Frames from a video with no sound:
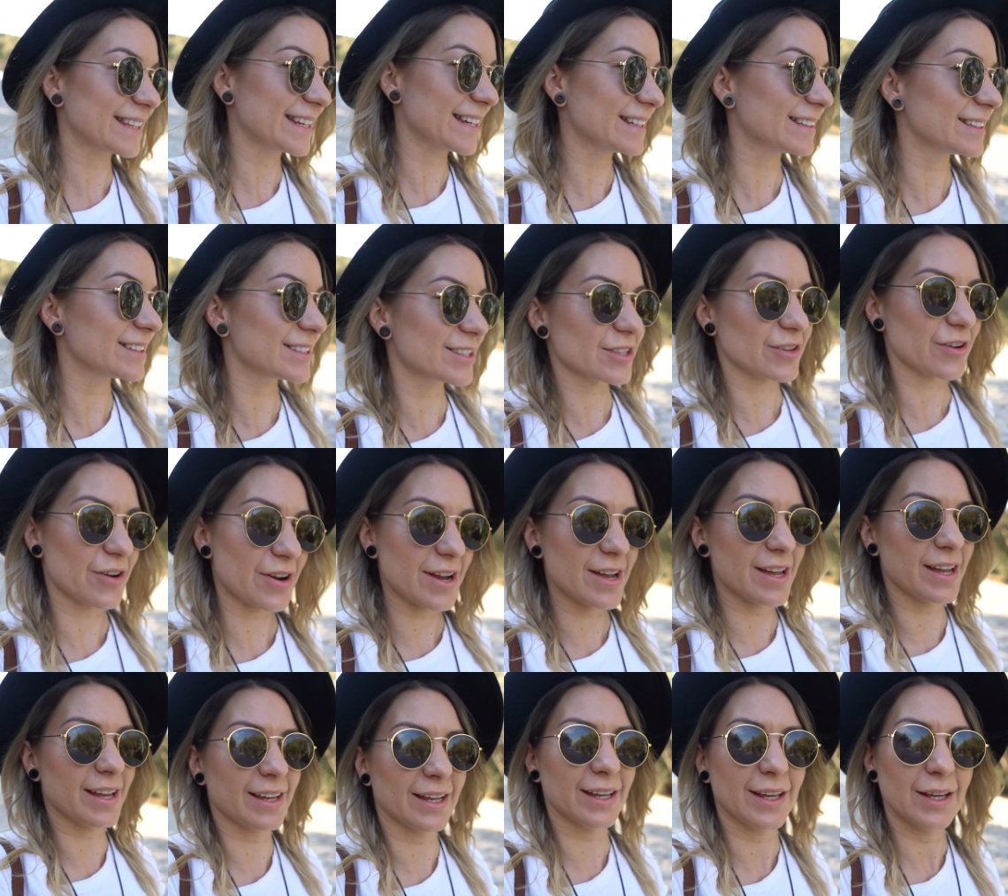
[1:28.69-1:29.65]
then, so I
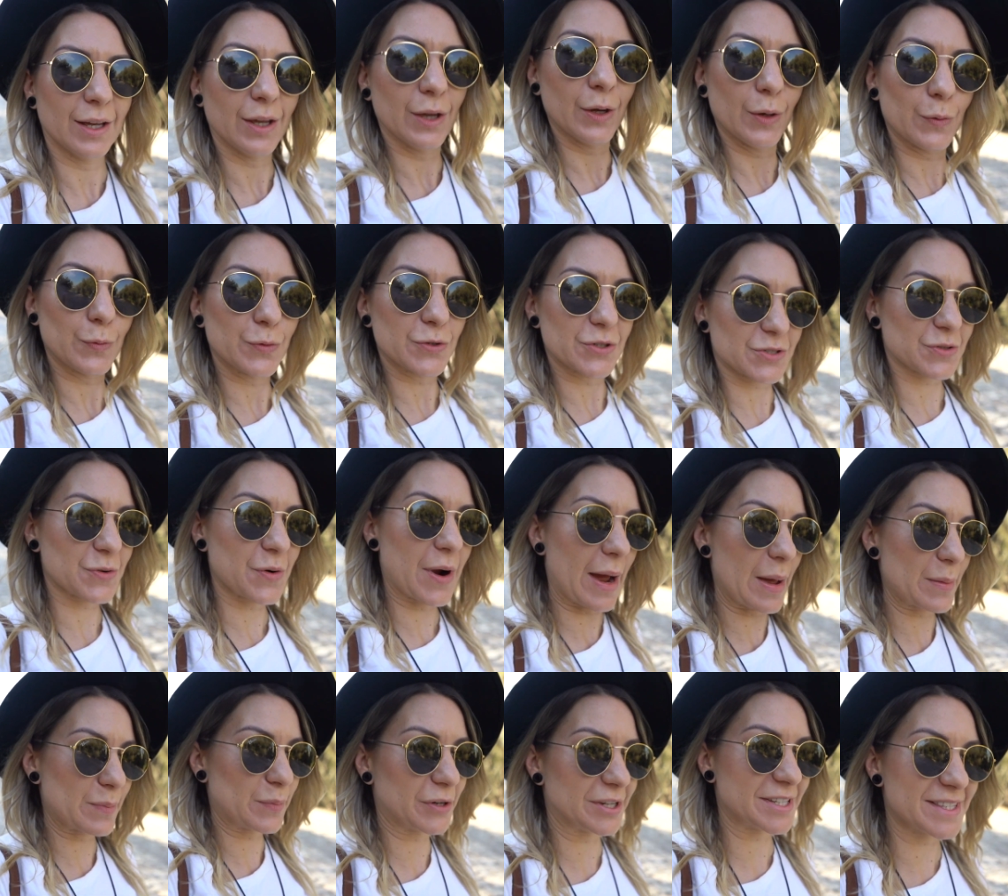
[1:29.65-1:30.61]
walked
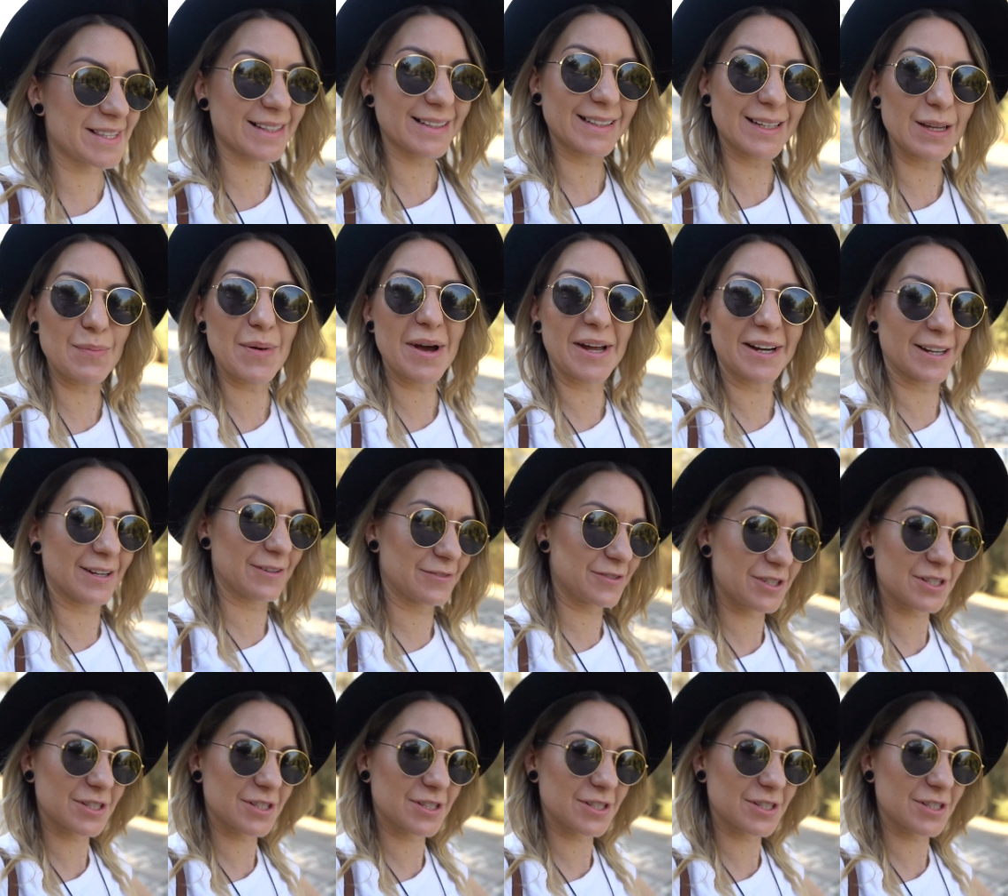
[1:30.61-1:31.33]
quite briskly, but I've